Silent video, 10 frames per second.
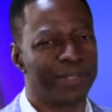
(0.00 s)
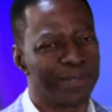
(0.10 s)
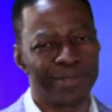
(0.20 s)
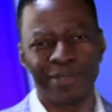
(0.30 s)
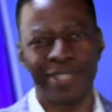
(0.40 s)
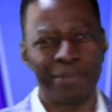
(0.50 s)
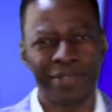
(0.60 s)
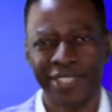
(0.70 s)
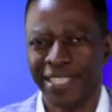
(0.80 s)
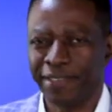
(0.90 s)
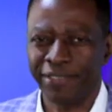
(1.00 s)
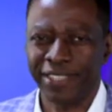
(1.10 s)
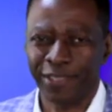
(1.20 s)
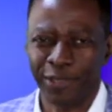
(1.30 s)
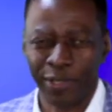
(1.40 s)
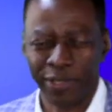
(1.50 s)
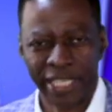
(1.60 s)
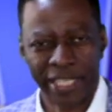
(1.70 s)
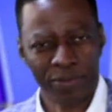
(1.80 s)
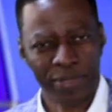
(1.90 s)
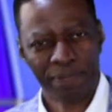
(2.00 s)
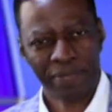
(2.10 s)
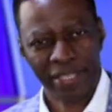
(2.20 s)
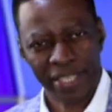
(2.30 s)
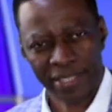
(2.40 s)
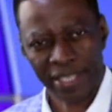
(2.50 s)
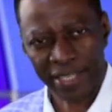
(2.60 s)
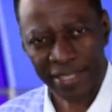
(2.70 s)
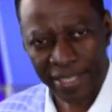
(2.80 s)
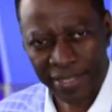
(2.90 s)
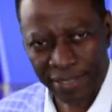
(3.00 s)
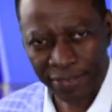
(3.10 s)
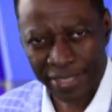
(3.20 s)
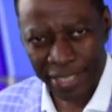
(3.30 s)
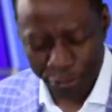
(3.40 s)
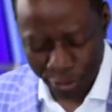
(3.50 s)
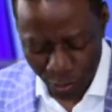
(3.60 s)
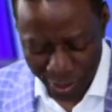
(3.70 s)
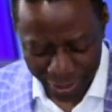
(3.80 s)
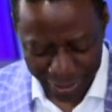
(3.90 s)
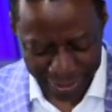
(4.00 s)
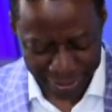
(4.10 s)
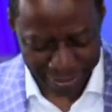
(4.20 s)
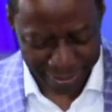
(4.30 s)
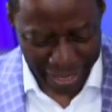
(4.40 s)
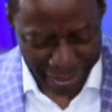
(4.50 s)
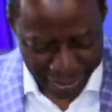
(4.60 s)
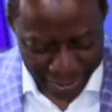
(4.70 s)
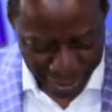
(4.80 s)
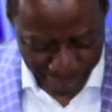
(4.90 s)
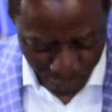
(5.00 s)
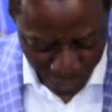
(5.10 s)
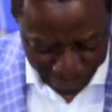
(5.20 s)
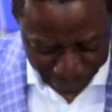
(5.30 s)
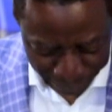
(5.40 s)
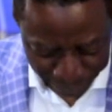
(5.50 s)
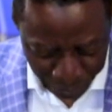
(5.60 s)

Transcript: no, I'm not selfish at all. Anyway, let's ask ourselves a few questions, right? Number one,